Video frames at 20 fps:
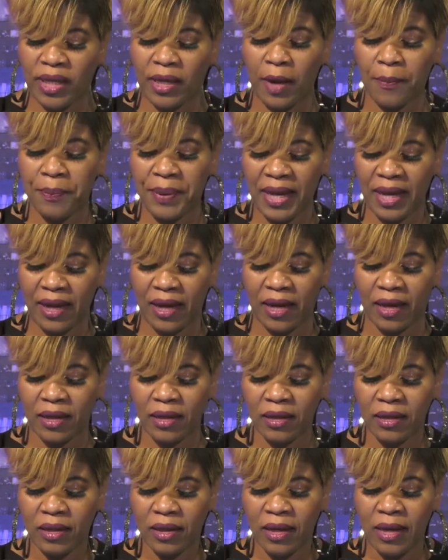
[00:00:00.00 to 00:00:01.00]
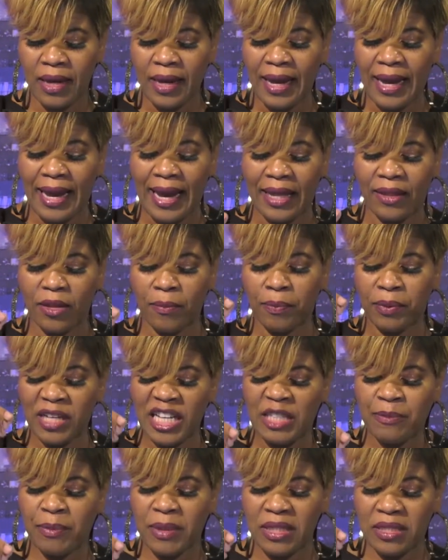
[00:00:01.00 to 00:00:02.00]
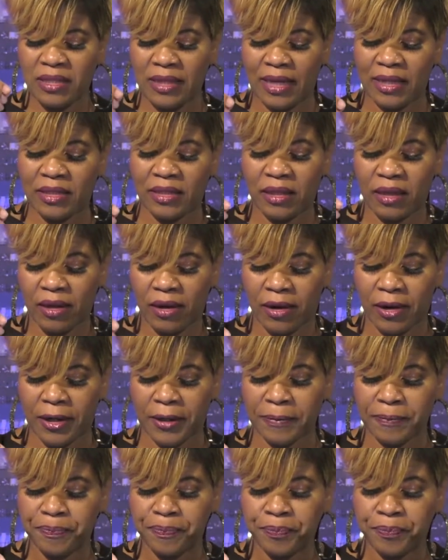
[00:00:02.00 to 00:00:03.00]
a pen, and the policeman says to her,